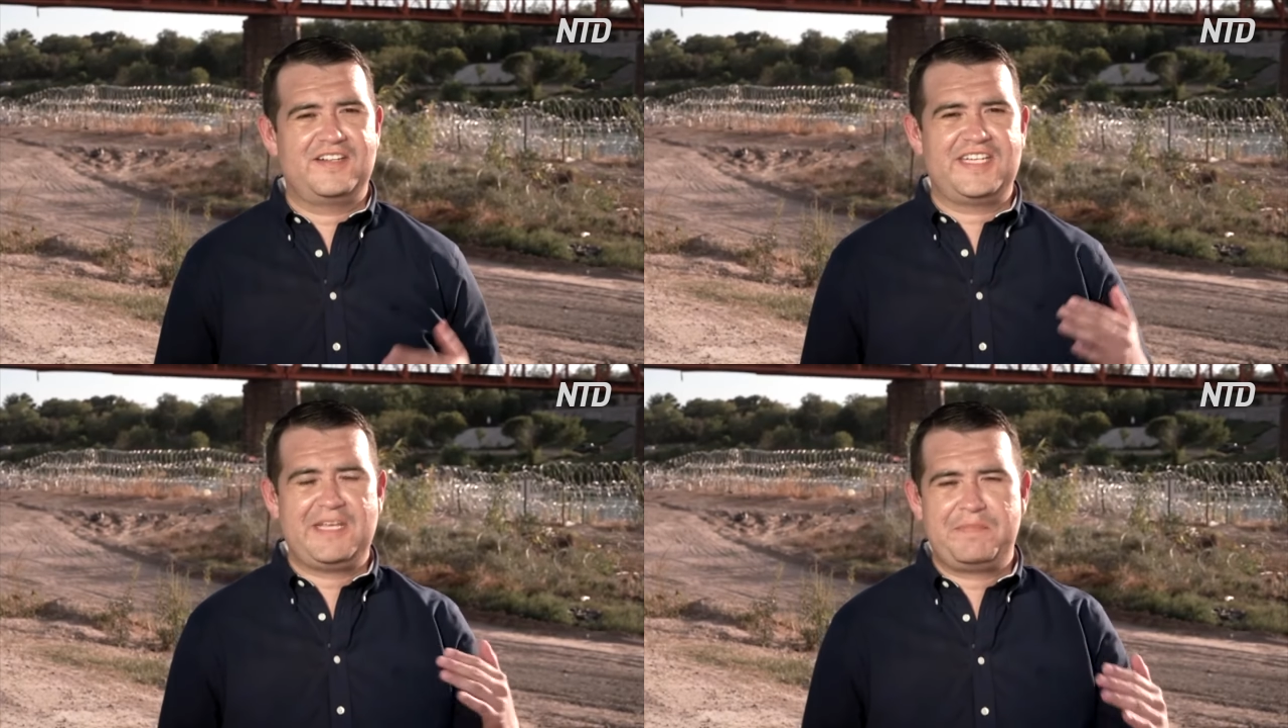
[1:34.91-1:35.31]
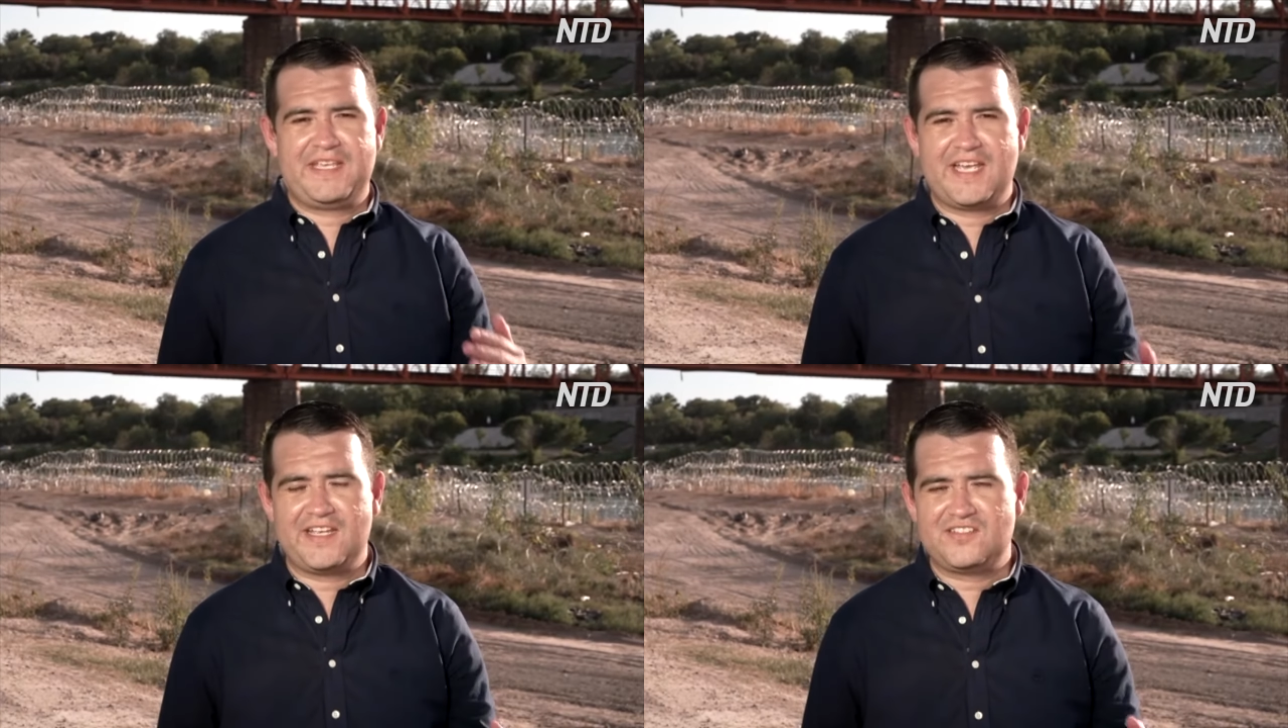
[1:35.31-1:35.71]

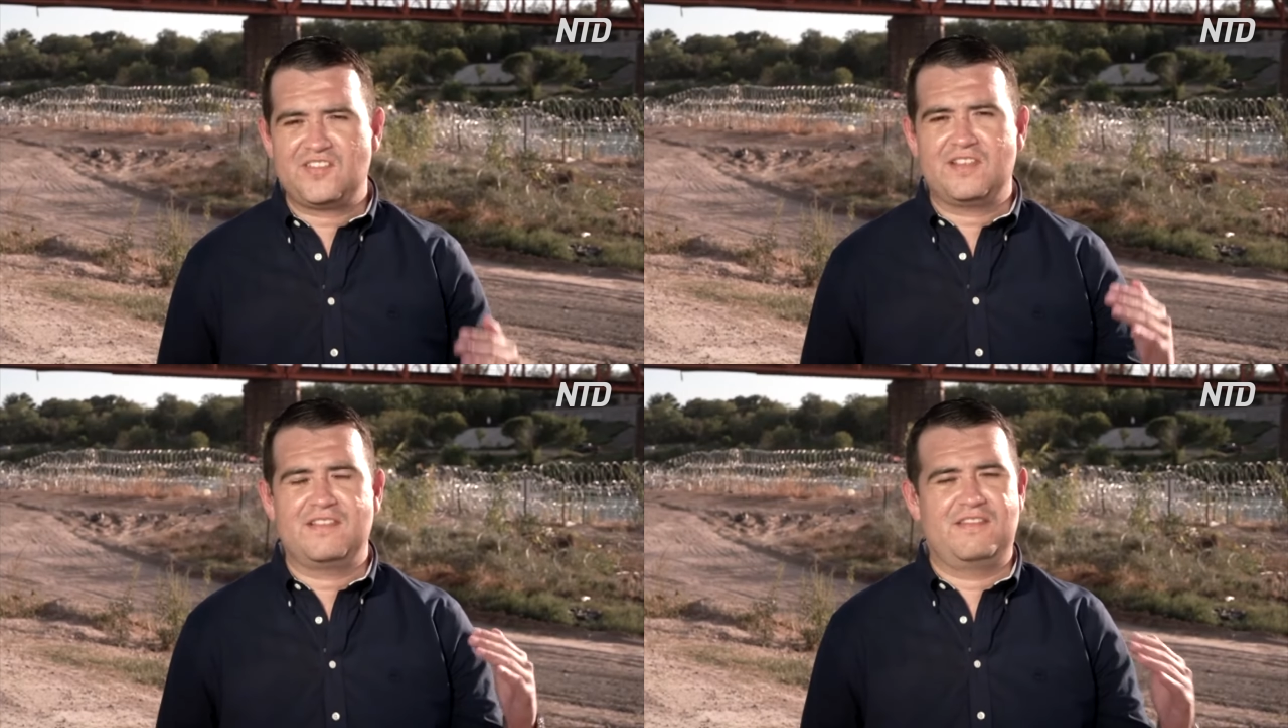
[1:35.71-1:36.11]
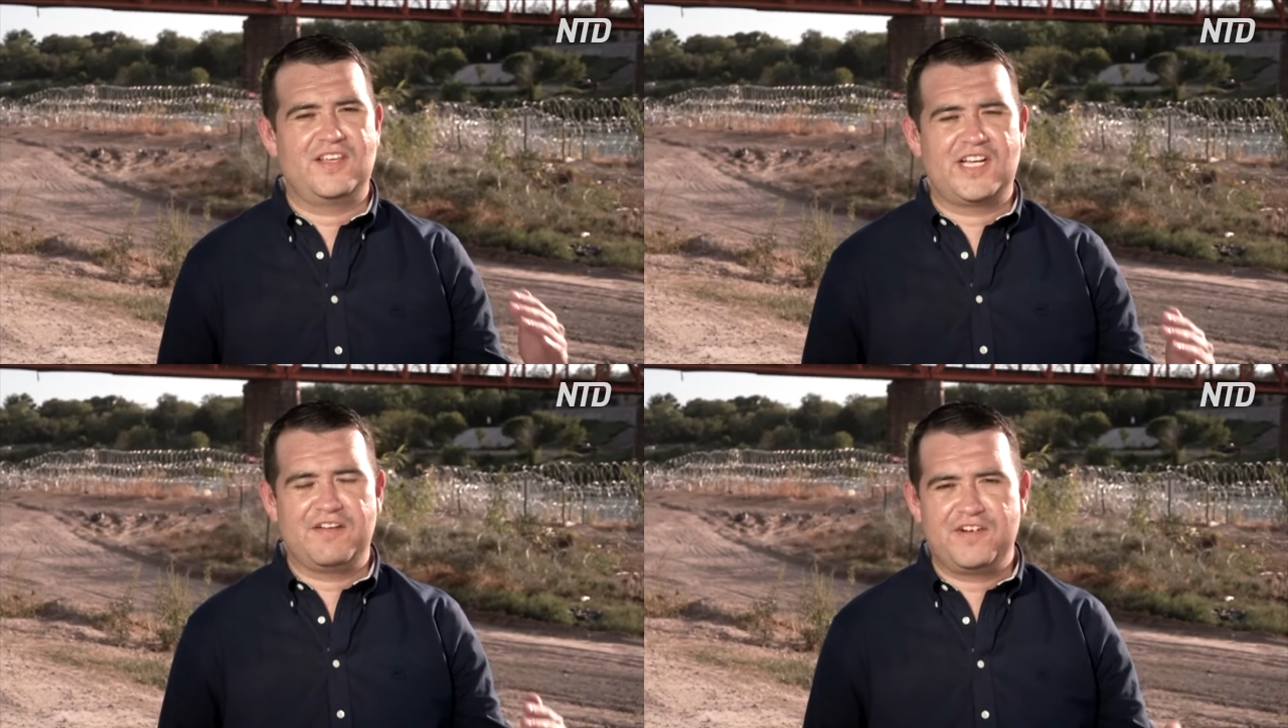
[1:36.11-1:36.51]
DPS, the
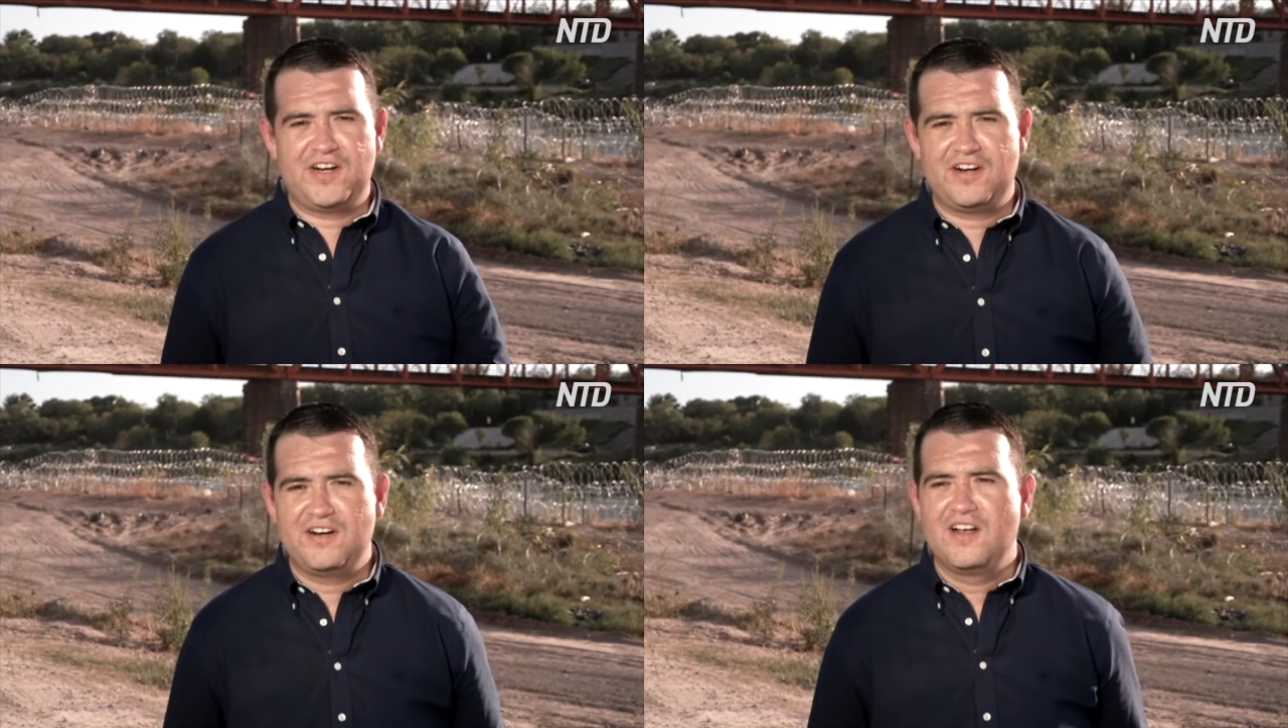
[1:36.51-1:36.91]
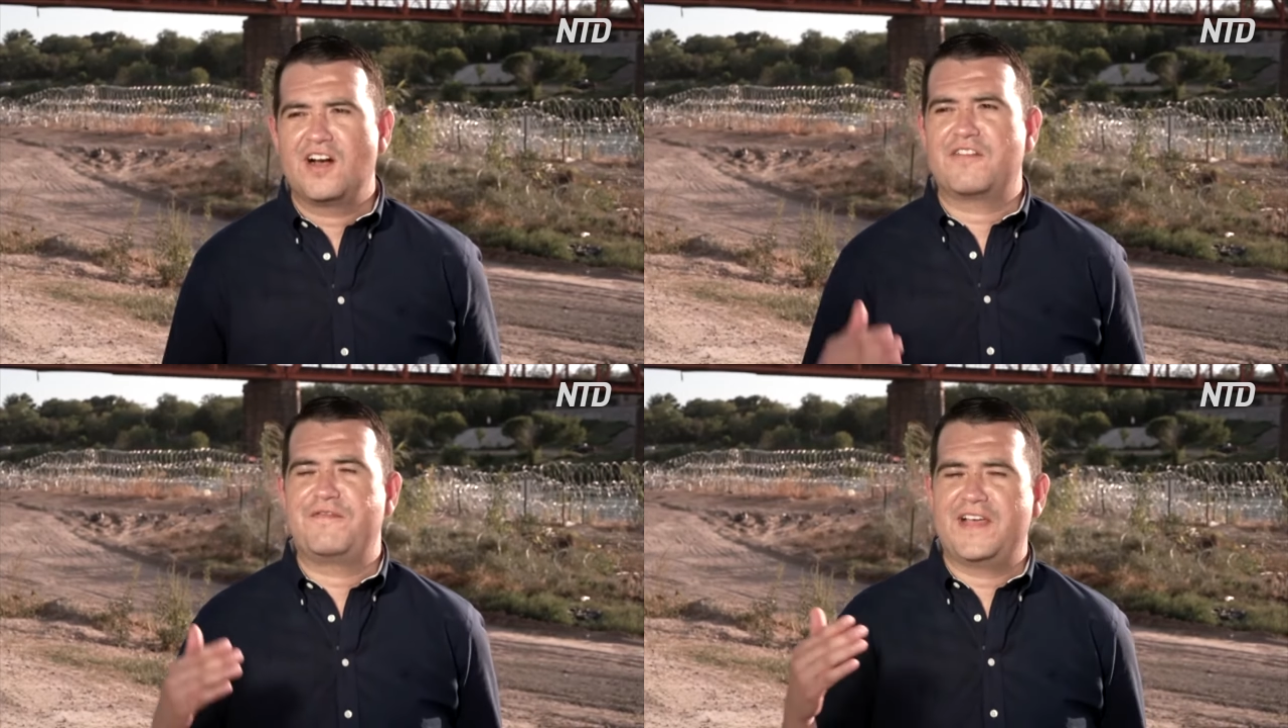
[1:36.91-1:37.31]
governor,
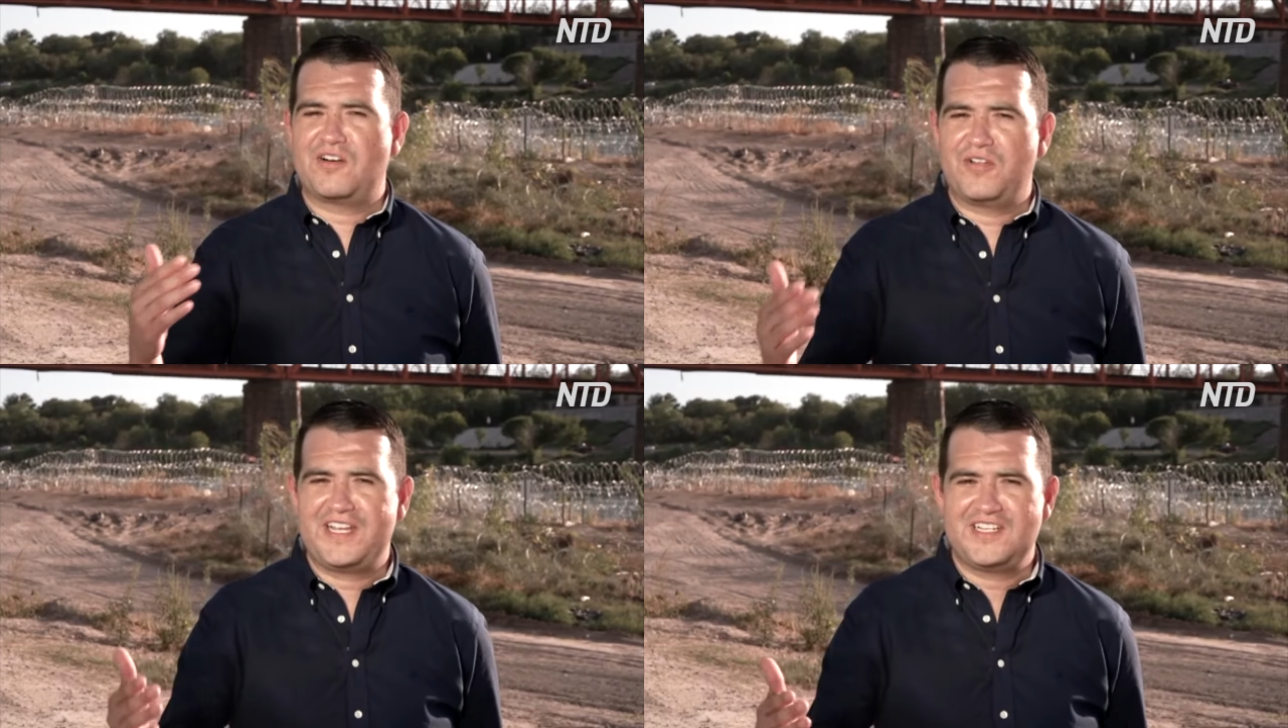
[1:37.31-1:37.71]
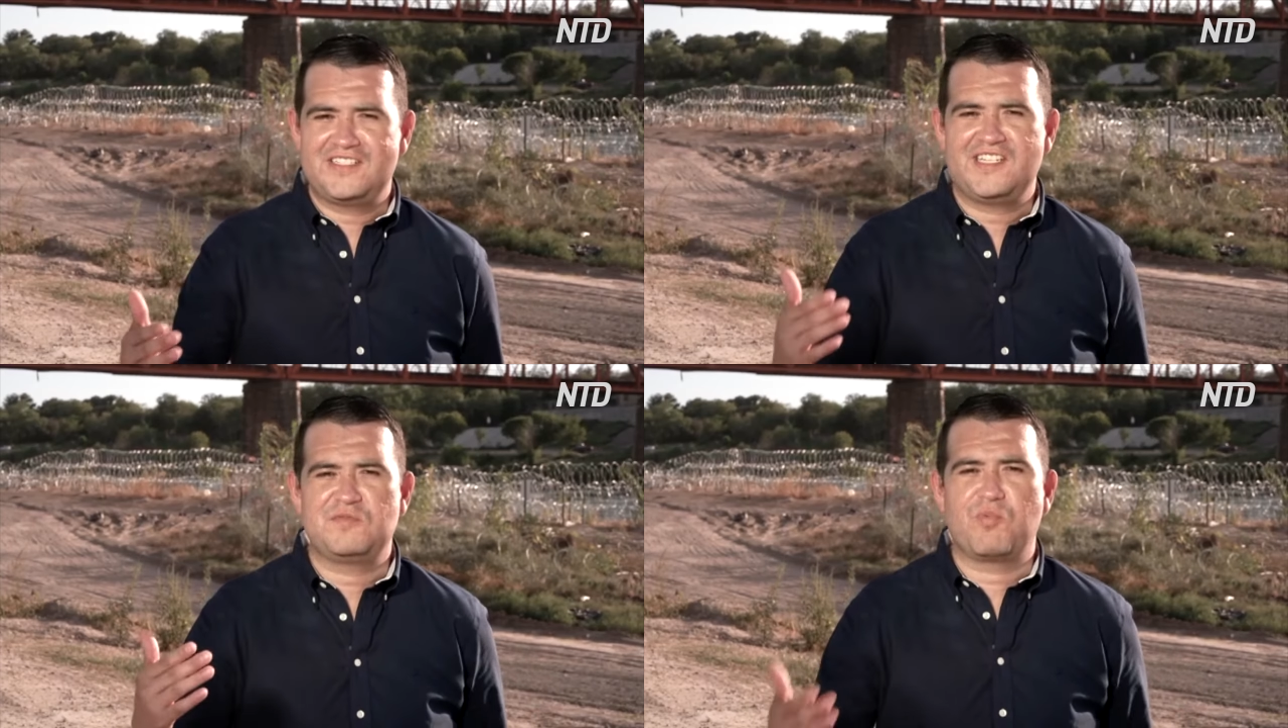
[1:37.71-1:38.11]
our federal
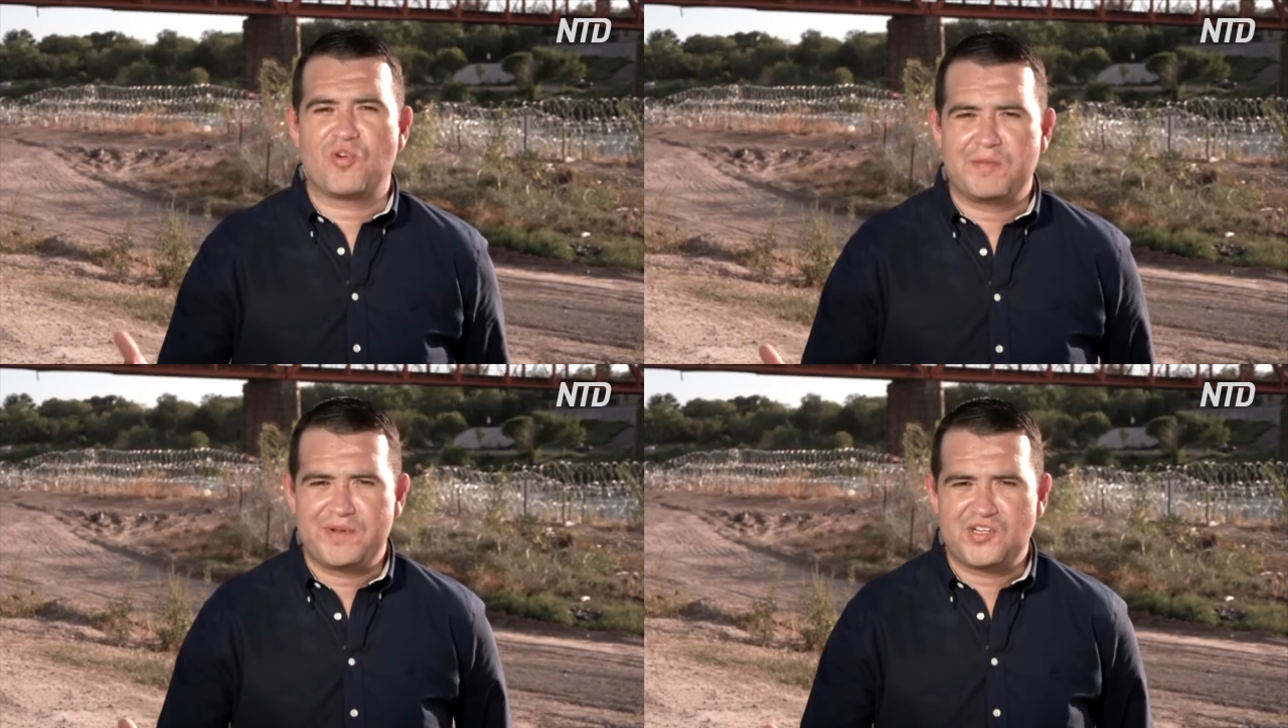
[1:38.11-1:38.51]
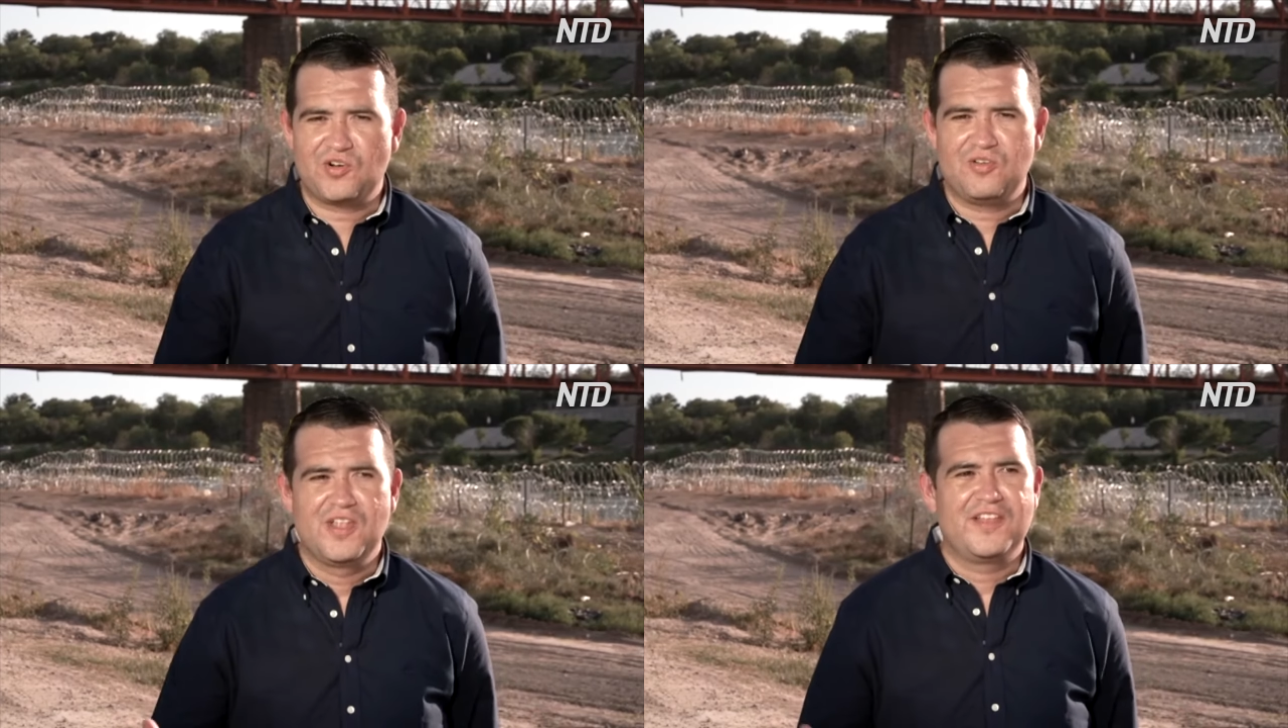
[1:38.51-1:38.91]
agencies, Border Patrol.